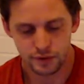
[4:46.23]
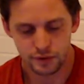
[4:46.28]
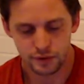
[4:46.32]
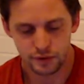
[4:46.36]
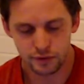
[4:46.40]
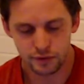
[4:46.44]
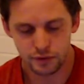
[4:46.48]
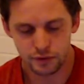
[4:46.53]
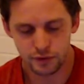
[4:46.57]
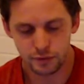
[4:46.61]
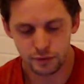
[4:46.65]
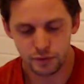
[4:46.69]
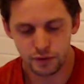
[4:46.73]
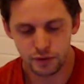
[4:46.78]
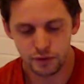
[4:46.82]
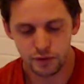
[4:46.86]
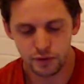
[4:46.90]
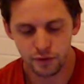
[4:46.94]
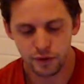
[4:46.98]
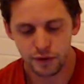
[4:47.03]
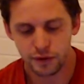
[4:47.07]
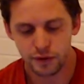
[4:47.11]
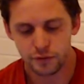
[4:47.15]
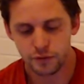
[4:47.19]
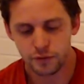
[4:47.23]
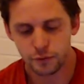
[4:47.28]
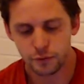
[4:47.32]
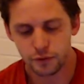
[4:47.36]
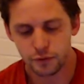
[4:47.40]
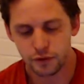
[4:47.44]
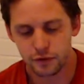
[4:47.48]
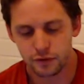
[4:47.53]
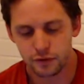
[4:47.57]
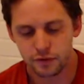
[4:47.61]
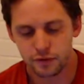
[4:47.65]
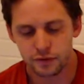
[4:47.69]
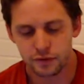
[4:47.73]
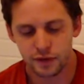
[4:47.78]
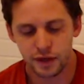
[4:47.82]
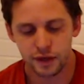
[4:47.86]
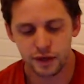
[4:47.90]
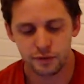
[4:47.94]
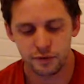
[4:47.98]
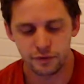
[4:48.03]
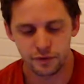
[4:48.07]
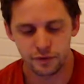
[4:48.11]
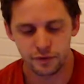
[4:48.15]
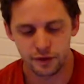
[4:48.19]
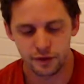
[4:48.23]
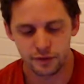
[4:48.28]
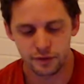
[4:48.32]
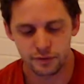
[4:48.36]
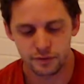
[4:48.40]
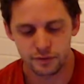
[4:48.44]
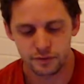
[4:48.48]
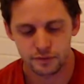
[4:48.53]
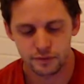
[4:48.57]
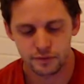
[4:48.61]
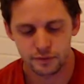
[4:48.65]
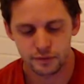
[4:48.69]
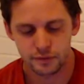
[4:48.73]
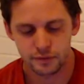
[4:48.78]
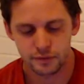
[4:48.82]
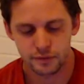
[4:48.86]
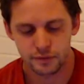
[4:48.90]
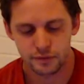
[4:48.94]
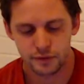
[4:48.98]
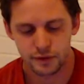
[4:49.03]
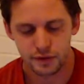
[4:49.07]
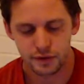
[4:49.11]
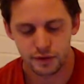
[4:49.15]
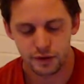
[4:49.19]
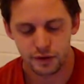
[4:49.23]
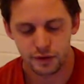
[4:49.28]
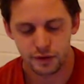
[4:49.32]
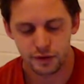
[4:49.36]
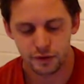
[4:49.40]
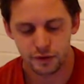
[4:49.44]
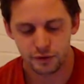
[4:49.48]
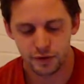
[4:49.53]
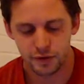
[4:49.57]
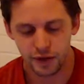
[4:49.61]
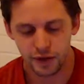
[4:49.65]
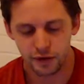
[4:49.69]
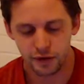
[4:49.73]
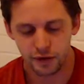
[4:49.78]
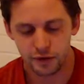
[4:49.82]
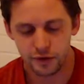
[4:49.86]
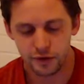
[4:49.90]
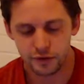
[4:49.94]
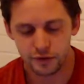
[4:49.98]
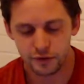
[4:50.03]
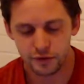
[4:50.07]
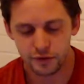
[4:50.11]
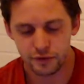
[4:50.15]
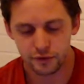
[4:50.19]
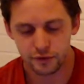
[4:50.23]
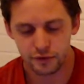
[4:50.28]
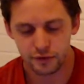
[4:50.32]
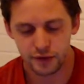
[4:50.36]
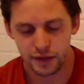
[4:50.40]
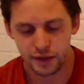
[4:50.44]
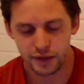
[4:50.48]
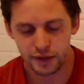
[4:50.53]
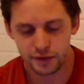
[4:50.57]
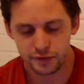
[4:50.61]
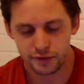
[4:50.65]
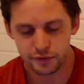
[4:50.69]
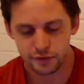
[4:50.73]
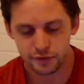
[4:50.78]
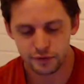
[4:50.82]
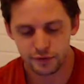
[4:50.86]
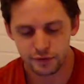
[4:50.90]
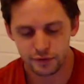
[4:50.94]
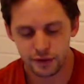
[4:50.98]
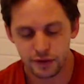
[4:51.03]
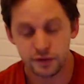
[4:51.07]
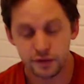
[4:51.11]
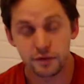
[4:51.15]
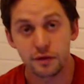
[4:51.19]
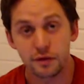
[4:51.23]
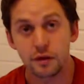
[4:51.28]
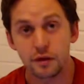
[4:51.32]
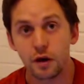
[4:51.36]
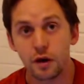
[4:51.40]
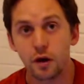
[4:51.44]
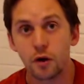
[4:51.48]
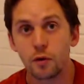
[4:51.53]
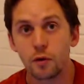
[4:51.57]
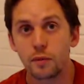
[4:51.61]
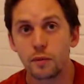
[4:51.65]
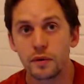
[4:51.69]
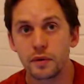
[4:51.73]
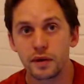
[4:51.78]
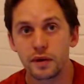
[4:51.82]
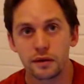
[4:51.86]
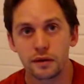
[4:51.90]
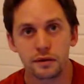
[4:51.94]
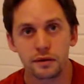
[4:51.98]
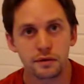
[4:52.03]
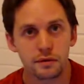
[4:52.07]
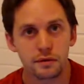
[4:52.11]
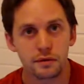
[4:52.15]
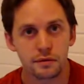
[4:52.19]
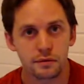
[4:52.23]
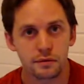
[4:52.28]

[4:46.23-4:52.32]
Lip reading: The community of the world is infinite. The validation of likes is an opiate.